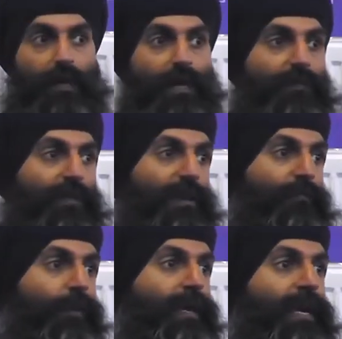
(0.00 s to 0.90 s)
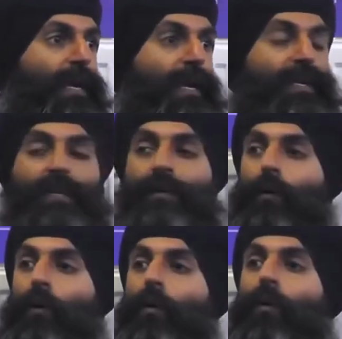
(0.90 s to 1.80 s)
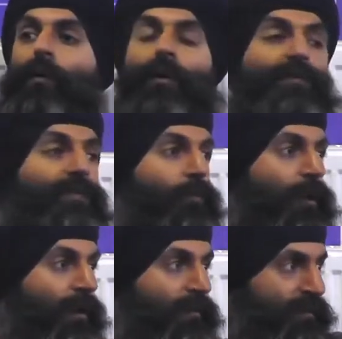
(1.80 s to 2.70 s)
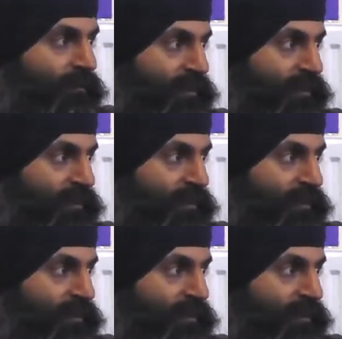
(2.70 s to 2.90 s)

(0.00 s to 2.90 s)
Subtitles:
even if we collected all of the world's